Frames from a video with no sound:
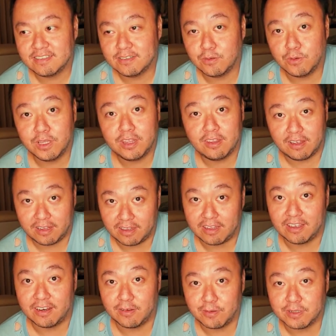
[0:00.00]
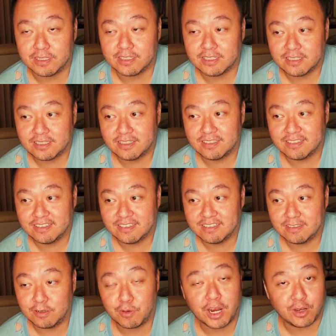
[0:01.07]
we thought that it was
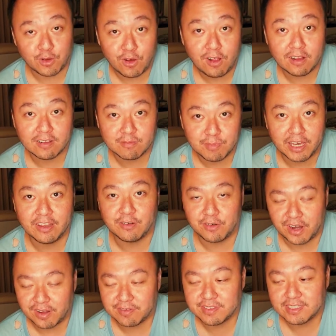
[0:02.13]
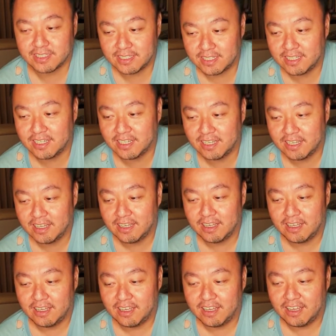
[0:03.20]
the right call by the refs.
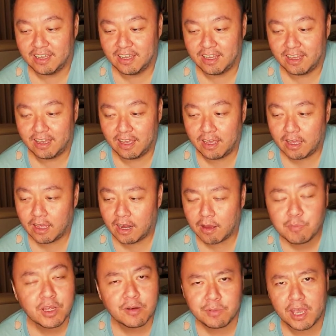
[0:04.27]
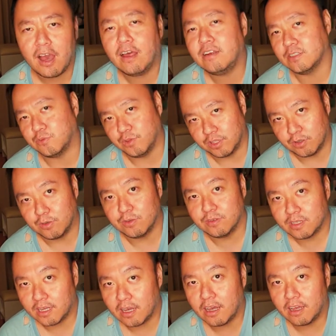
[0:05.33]
And I'm gonna be honest with you,
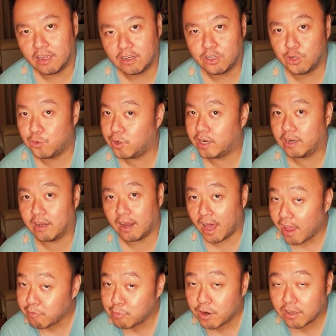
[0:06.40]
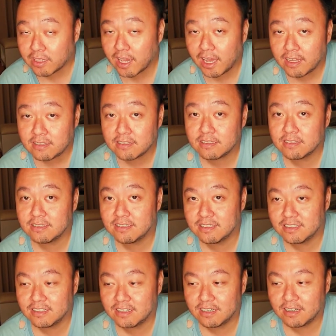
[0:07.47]
during the live broadcast,
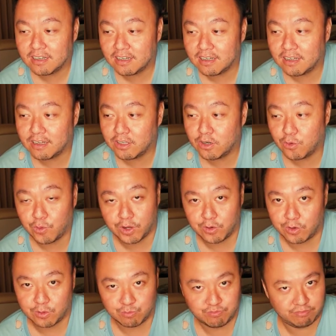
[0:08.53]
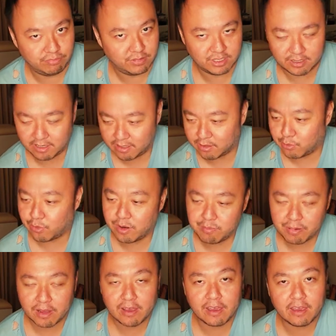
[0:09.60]
you know, when you're seeing the
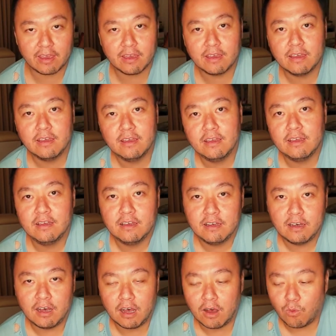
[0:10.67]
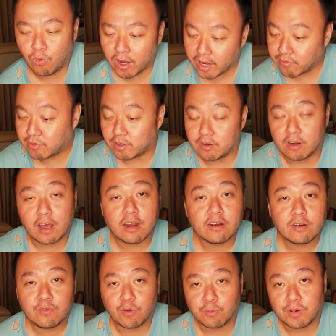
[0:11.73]
replay one after
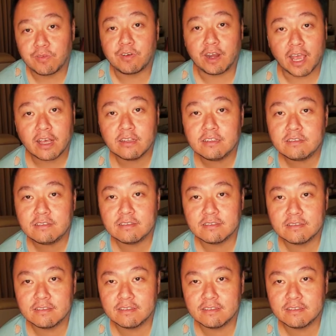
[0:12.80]
another from different angles,